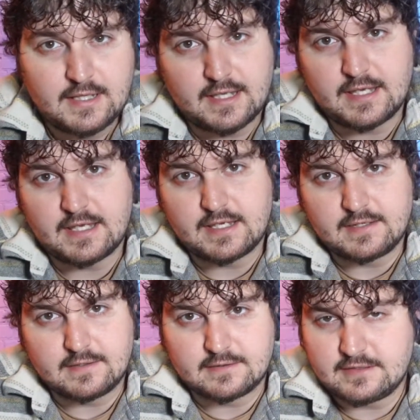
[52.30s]

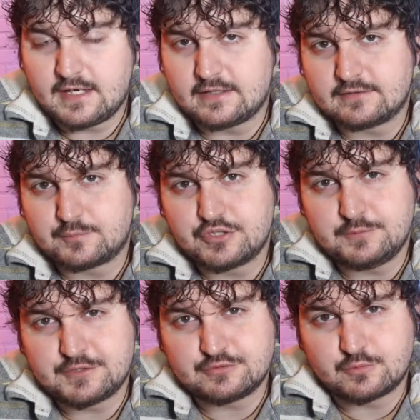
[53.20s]
And yeah, that's pretty
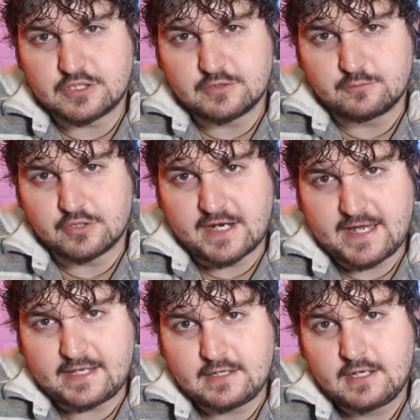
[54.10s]
much where we're
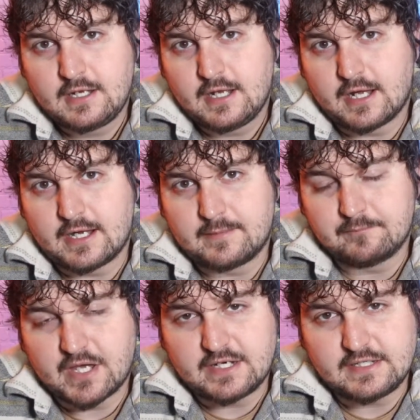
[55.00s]
at.
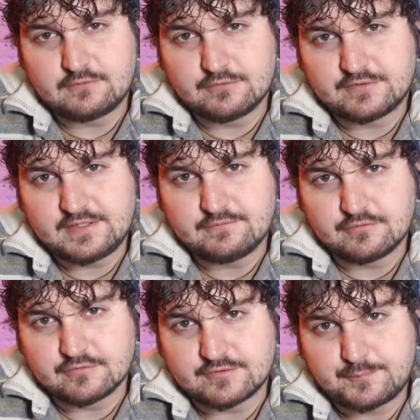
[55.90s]
Um, I did receive a
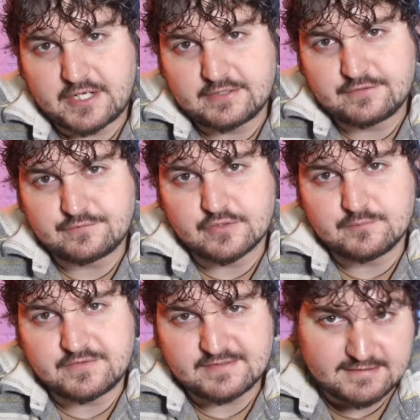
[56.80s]
response
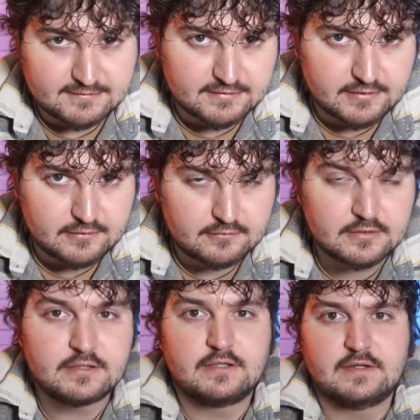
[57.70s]
from Zizo.
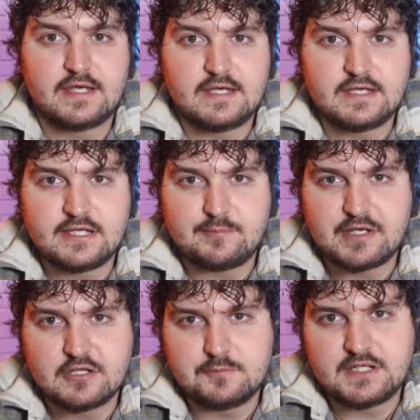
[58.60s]
They
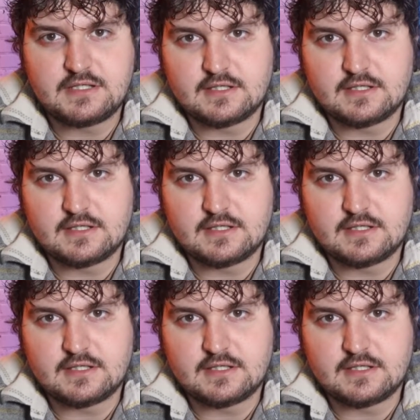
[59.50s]
emailed me.